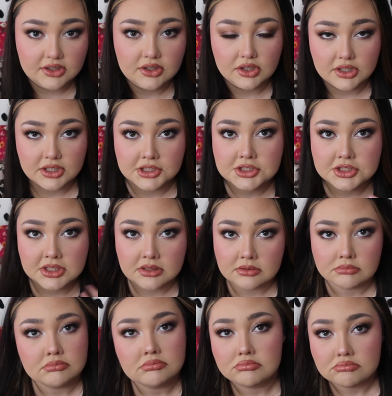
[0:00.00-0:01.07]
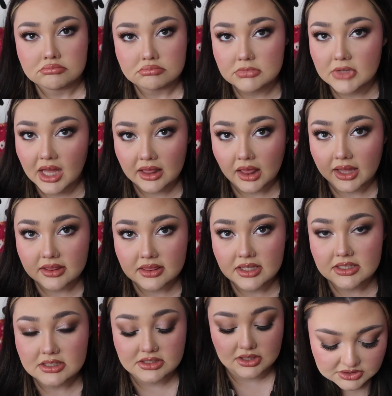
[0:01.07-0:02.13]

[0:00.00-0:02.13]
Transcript: nourished, and I like these.